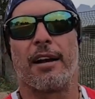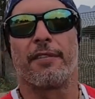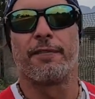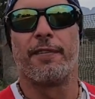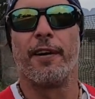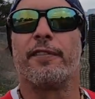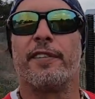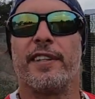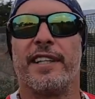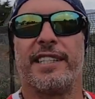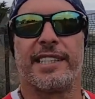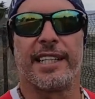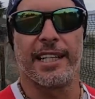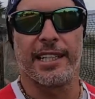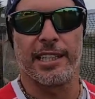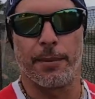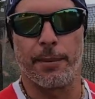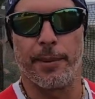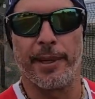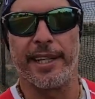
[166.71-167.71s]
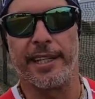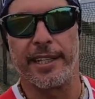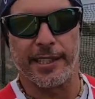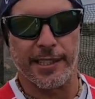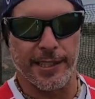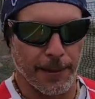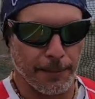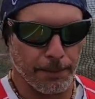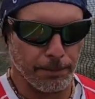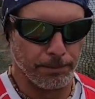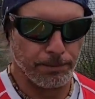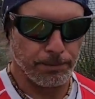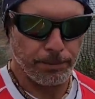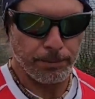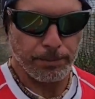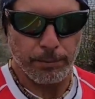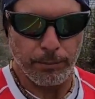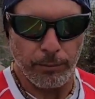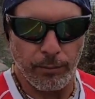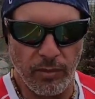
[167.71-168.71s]
50 centimeters.
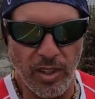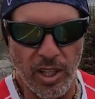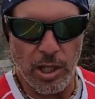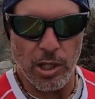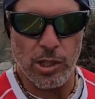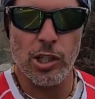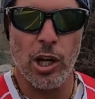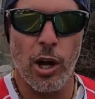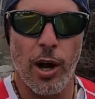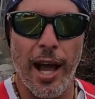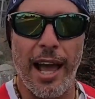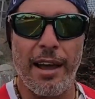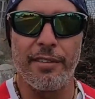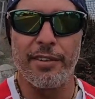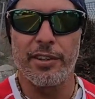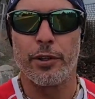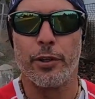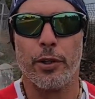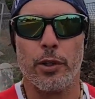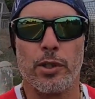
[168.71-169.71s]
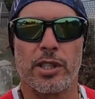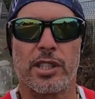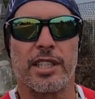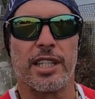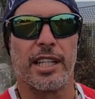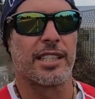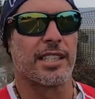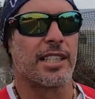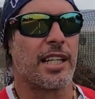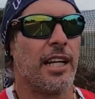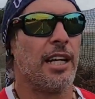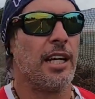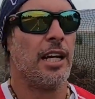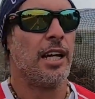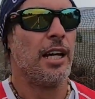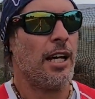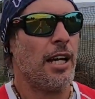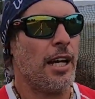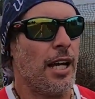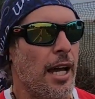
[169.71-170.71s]
So I haven't used this
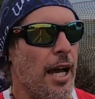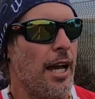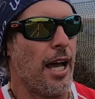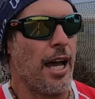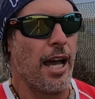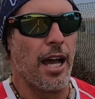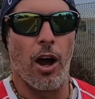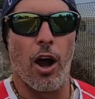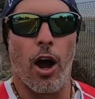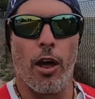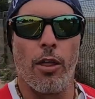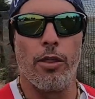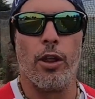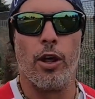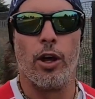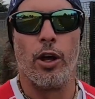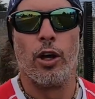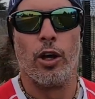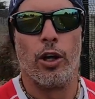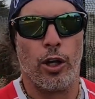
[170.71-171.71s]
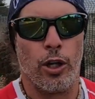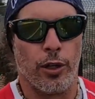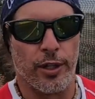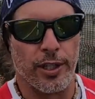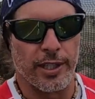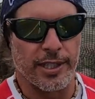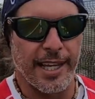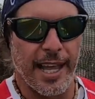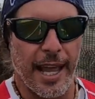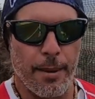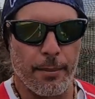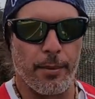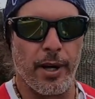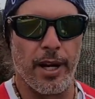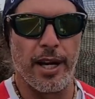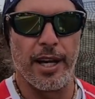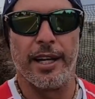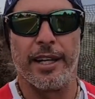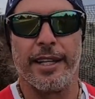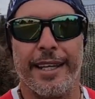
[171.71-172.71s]
on this
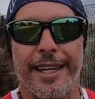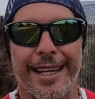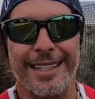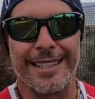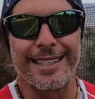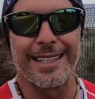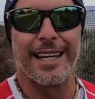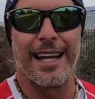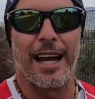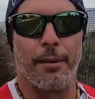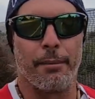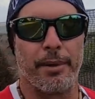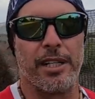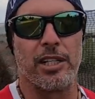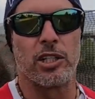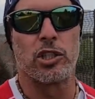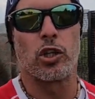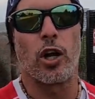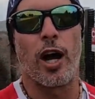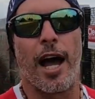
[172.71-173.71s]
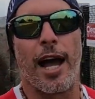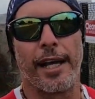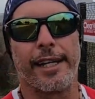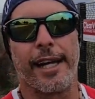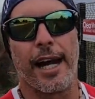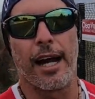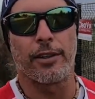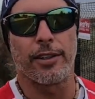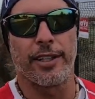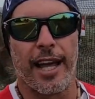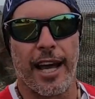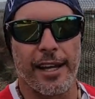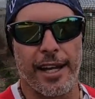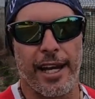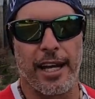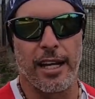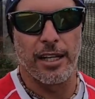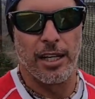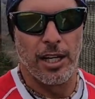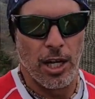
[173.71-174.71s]
camera yet. I'm going to try it out
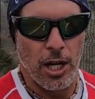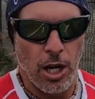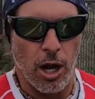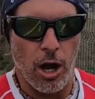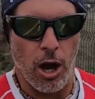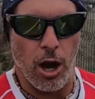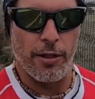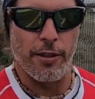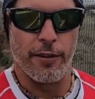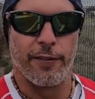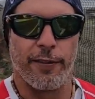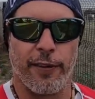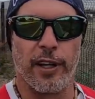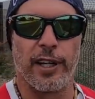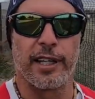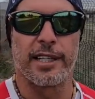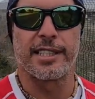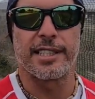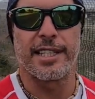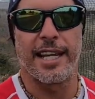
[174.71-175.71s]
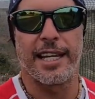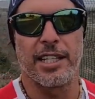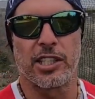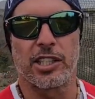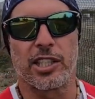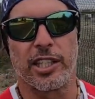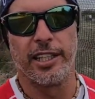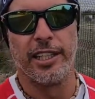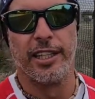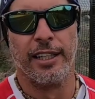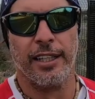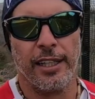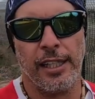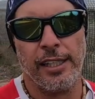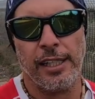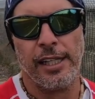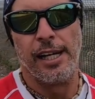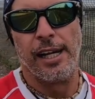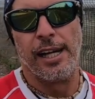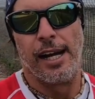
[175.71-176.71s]
now on the full extension.
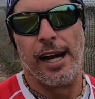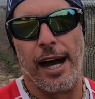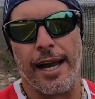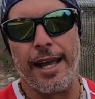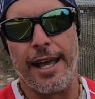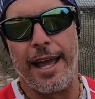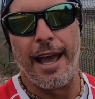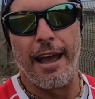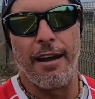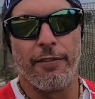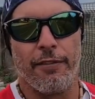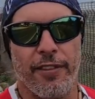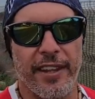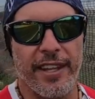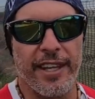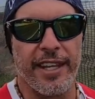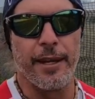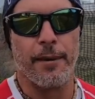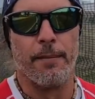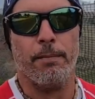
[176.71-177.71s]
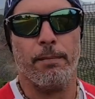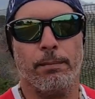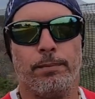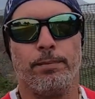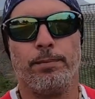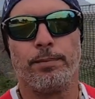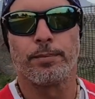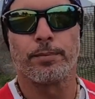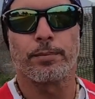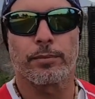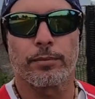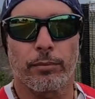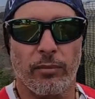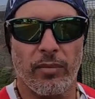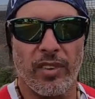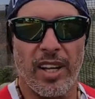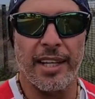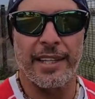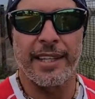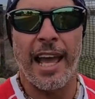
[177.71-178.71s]
I have the
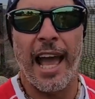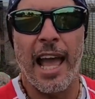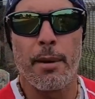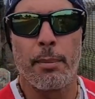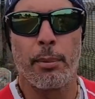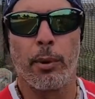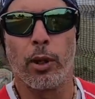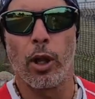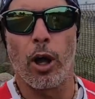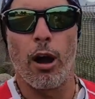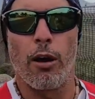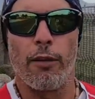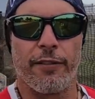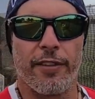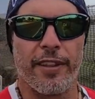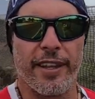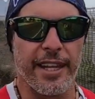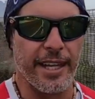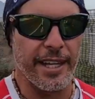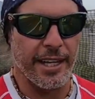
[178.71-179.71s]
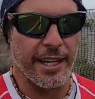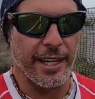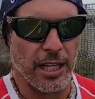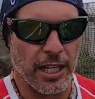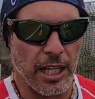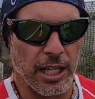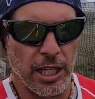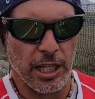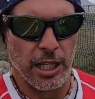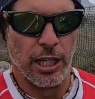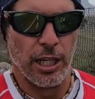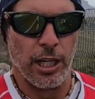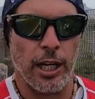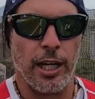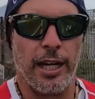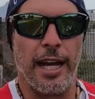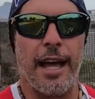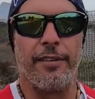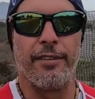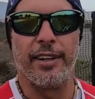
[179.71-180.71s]
cable of the
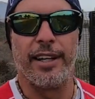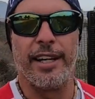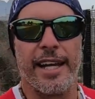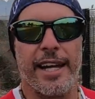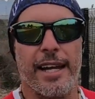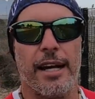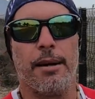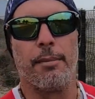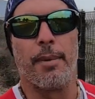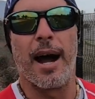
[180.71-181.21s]
lavalier